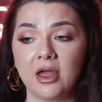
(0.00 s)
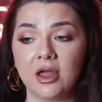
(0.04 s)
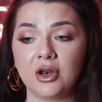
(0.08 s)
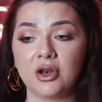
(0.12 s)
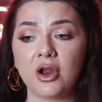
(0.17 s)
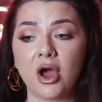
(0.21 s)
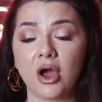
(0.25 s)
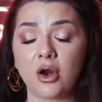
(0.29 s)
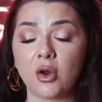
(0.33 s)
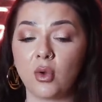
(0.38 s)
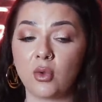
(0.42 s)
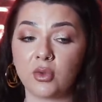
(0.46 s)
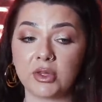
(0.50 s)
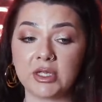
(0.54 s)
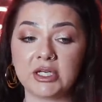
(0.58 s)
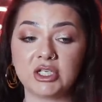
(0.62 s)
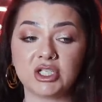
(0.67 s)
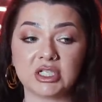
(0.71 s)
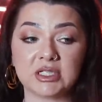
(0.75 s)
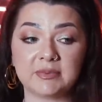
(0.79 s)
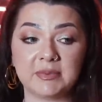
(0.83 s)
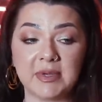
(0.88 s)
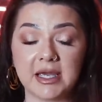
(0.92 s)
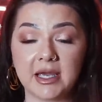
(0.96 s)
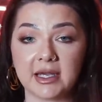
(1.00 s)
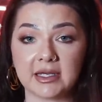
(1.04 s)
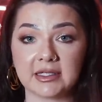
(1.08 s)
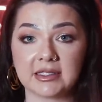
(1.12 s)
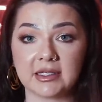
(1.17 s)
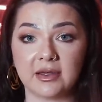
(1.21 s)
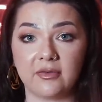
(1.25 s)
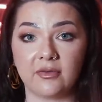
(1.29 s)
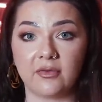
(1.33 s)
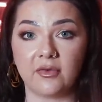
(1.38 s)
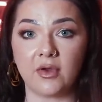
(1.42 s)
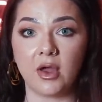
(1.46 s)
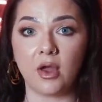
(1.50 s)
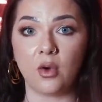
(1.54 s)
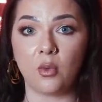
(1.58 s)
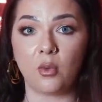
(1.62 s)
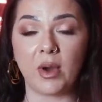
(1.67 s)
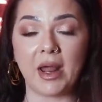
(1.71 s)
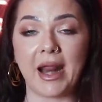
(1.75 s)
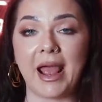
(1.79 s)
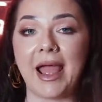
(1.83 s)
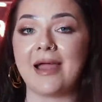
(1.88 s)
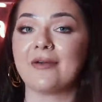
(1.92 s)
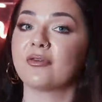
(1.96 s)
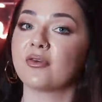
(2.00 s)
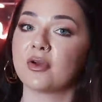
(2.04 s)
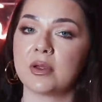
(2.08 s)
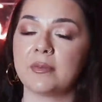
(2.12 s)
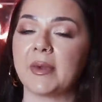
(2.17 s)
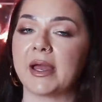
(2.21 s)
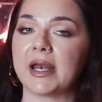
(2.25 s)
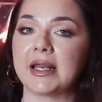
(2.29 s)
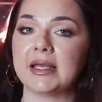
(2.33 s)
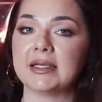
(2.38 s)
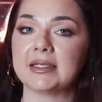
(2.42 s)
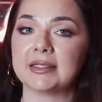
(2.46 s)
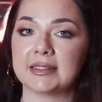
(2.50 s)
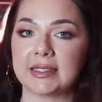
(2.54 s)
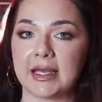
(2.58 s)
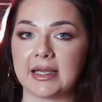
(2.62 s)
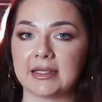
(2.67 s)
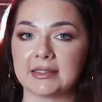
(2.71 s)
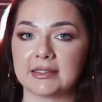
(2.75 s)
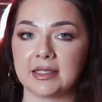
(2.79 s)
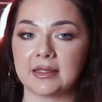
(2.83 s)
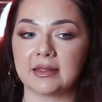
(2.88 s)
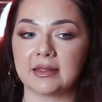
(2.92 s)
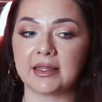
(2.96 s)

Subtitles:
not only just because of what everybody says